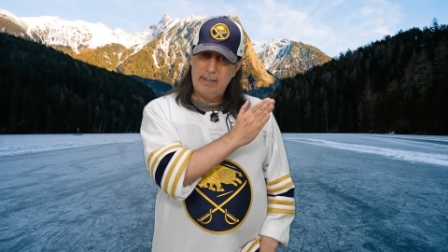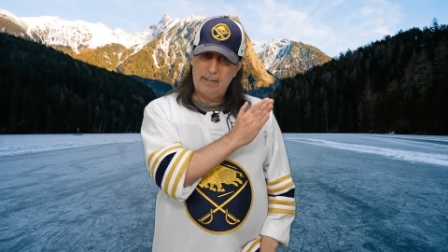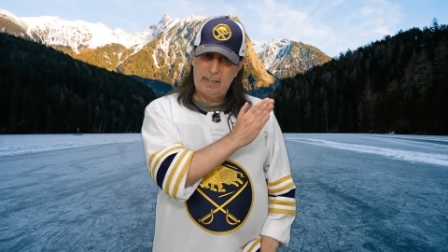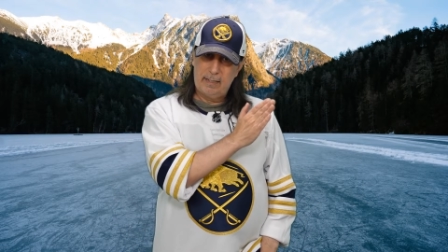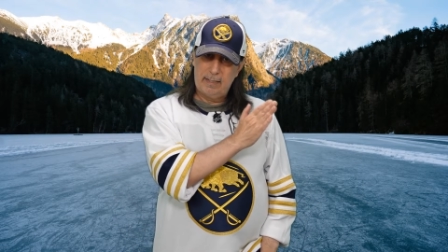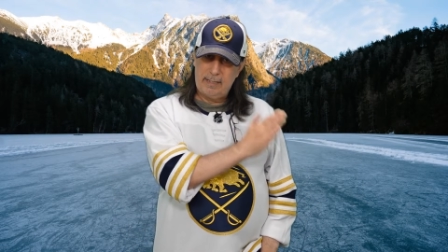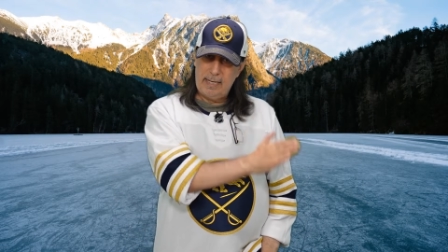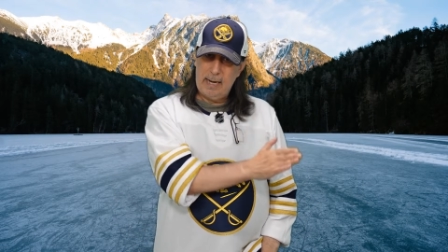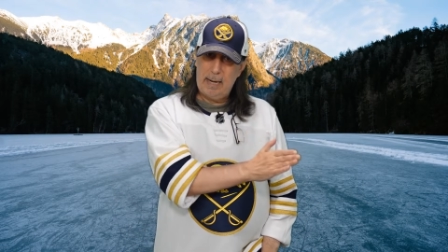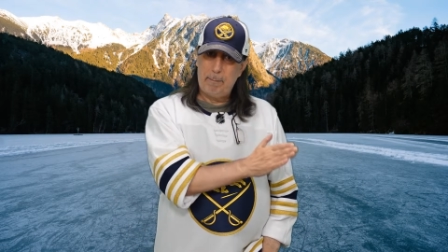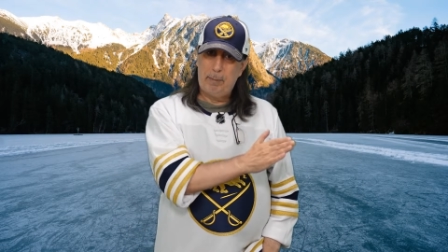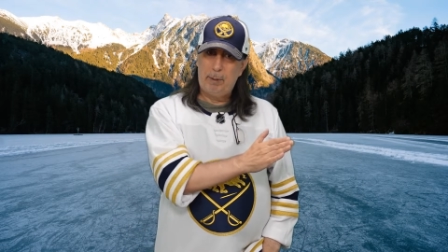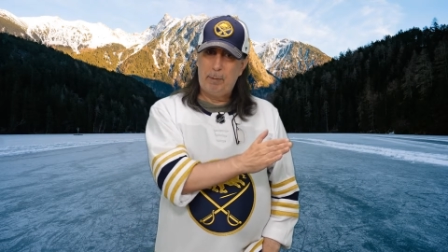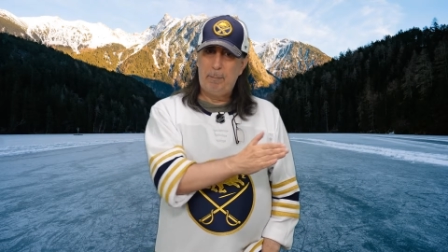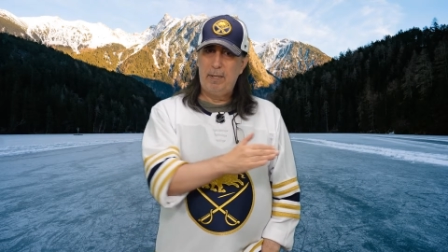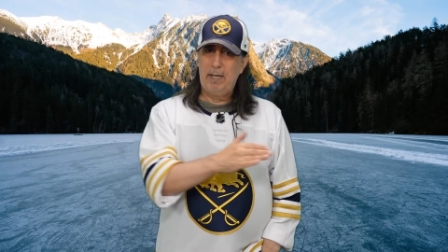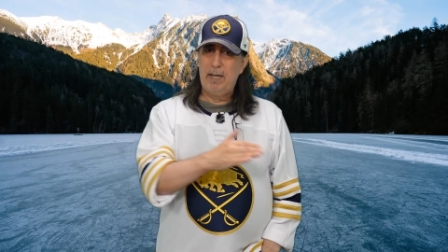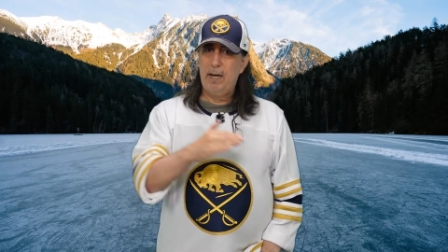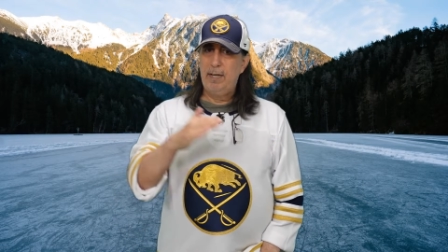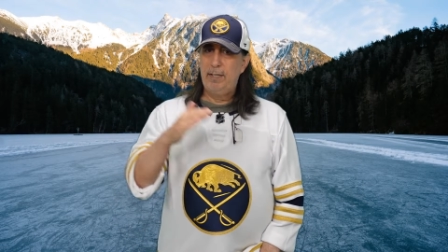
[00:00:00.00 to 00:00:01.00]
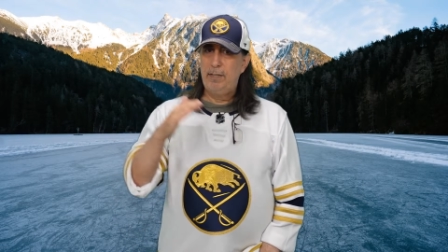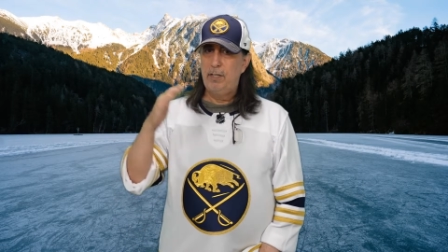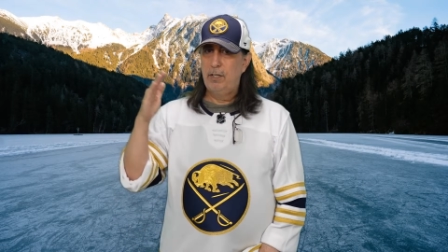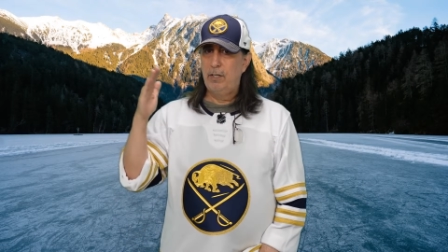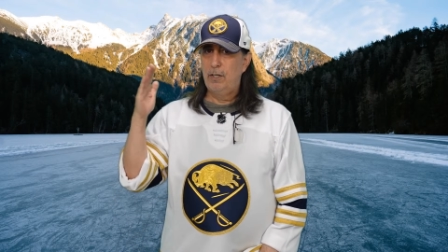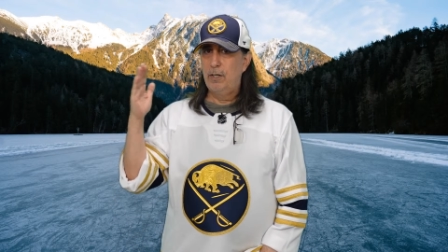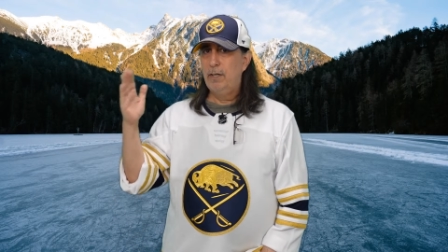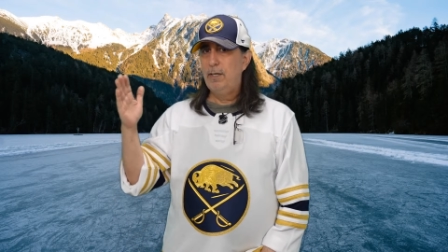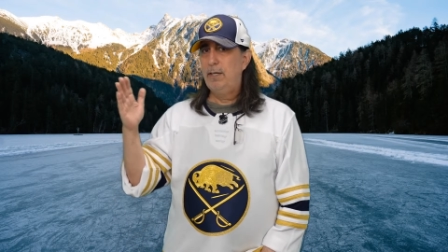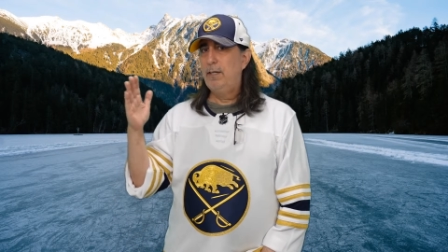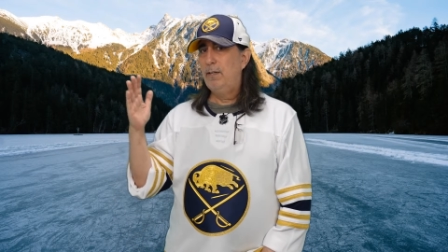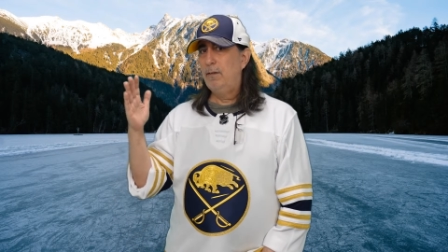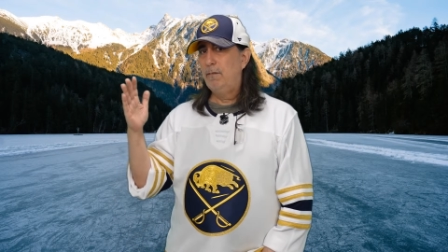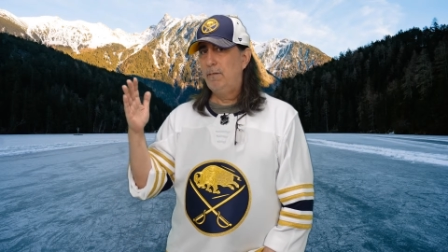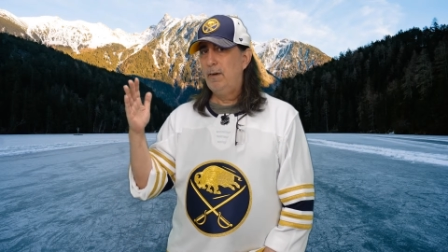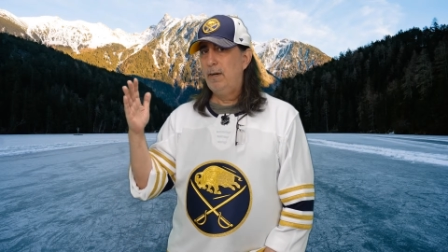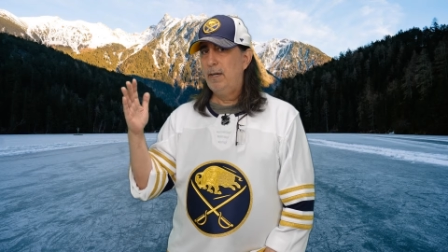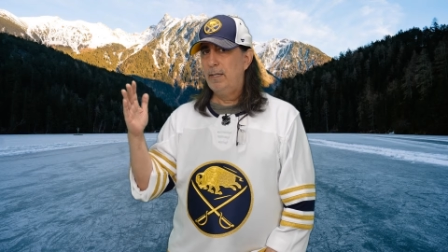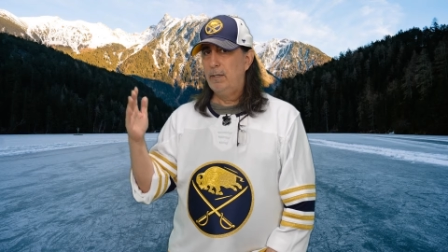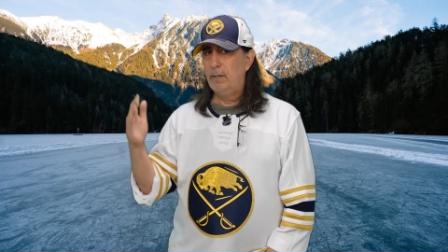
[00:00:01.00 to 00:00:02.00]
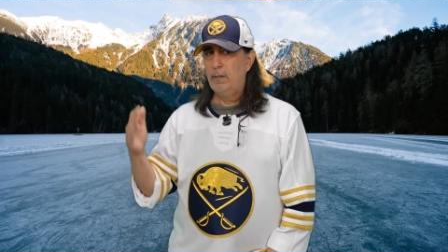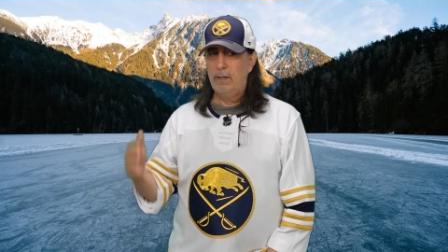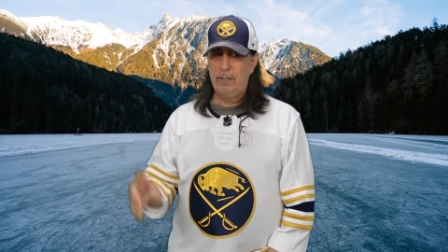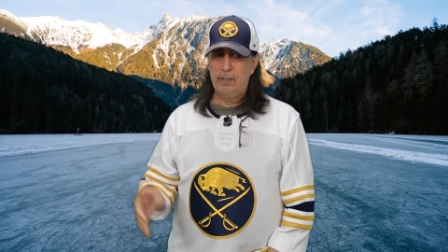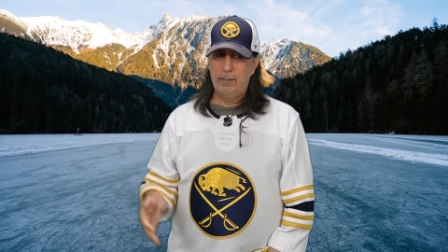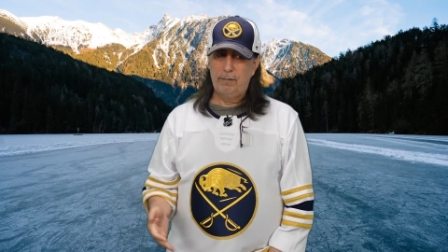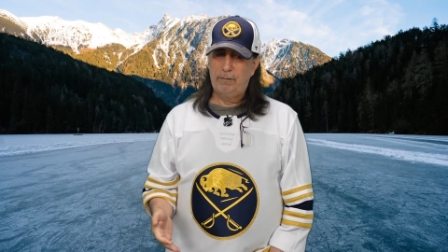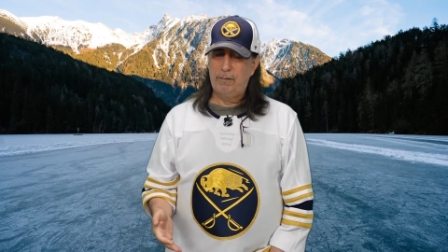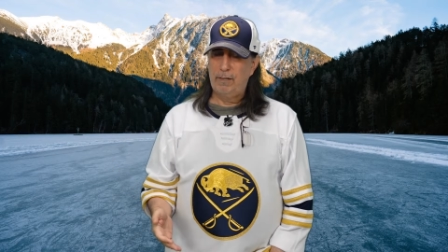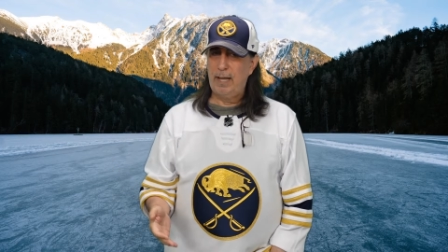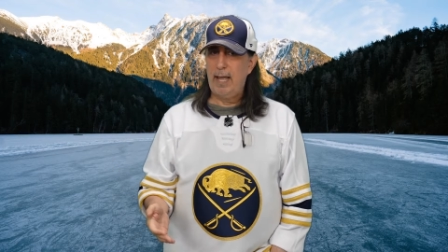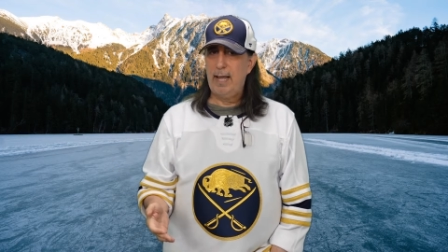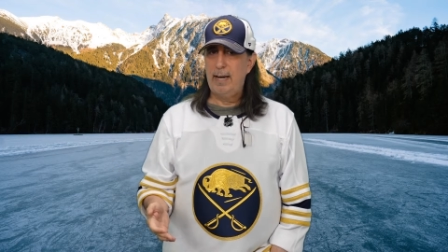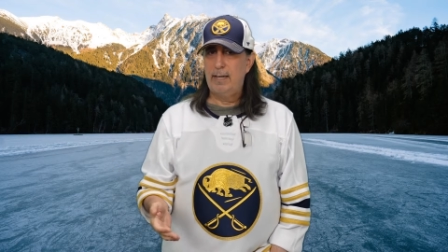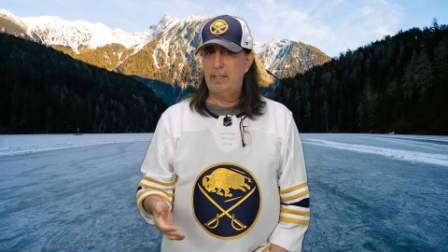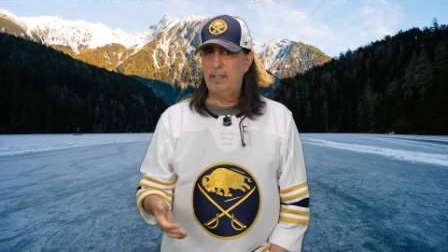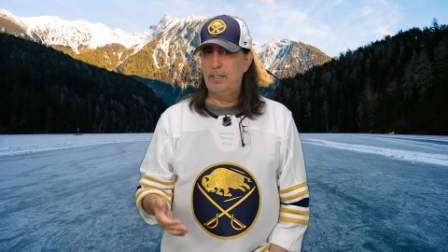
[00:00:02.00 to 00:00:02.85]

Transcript: depth behind the good in the front or else forget it.